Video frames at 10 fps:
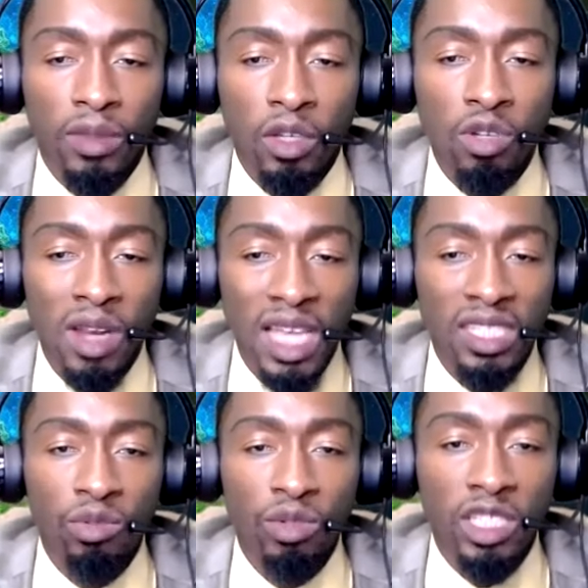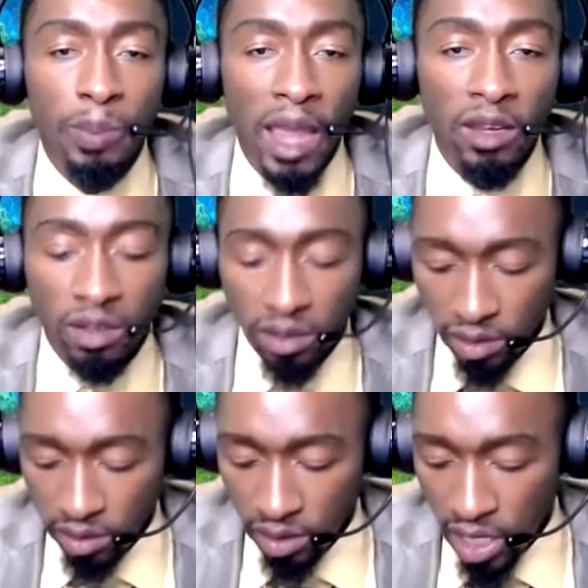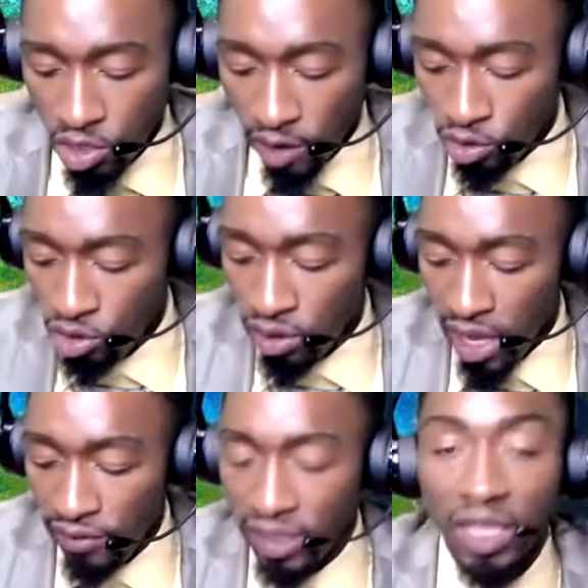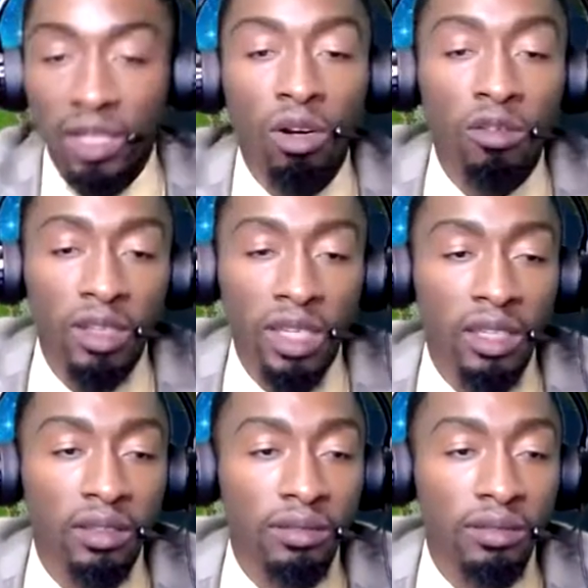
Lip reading: your license will expire. And you have to do everything all over again.